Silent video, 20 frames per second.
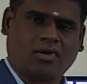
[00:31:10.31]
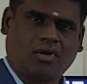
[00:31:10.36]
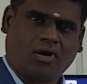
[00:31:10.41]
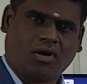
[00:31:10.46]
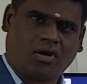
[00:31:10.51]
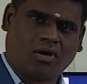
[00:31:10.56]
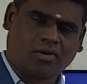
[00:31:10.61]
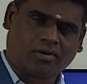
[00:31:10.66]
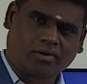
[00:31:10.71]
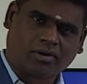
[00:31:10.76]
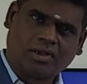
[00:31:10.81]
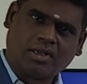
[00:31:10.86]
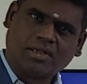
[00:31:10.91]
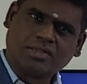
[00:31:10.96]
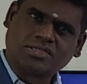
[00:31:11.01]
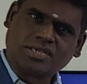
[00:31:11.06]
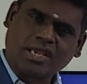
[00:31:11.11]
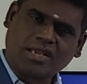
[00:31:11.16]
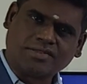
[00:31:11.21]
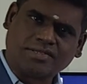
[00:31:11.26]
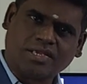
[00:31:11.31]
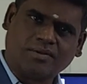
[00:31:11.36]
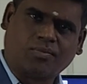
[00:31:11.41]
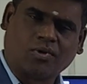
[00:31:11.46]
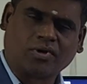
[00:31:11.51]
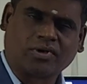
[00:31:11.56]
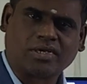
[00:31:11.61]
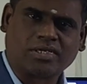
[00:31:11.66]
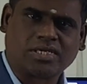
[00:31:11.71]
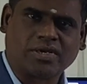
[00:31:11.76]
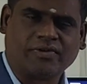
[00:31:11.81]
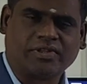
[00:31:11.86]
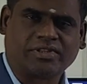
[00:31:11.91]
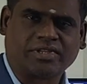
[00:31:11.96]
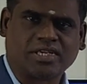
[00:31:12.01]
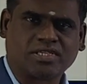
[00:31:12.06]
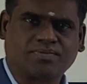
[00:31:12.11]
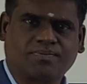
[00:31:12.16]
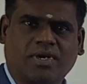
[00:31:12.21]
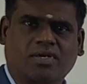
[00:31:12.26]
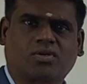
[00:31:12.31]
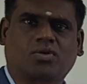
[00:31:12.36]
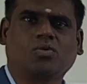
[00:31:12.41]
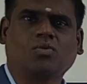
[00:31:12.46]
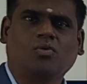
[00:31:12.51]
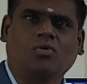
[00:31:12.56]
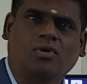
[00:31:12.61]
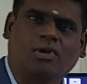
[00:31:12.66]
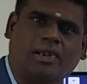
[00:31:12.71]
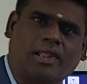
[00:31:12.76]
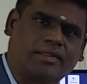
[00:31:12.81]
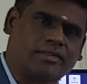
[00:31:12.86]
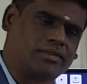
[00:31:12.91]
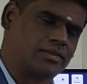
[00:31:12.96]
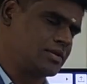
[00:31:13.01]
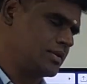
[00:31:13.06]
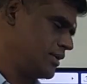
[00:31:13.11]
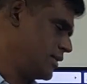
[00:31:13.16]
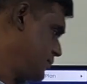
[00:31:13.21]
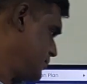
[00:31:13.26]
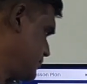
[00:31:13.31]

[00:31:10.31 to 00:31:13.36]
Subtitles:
or change in potential with respect to length.